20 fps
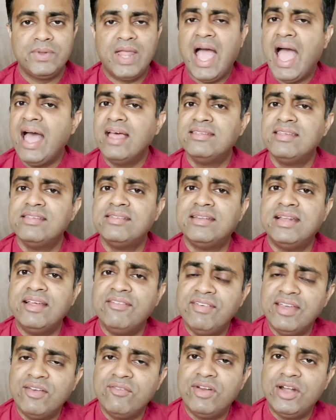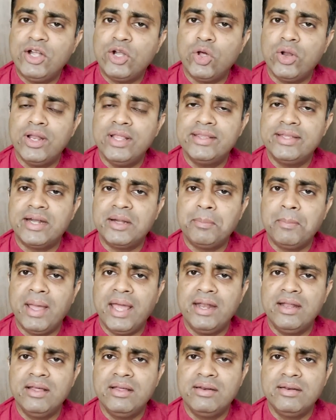As his living went on in that
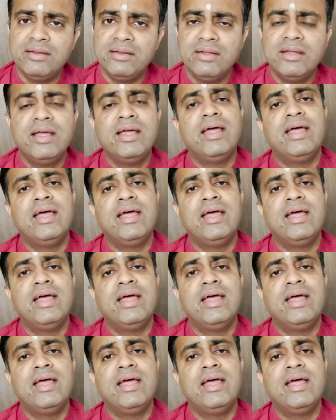manner,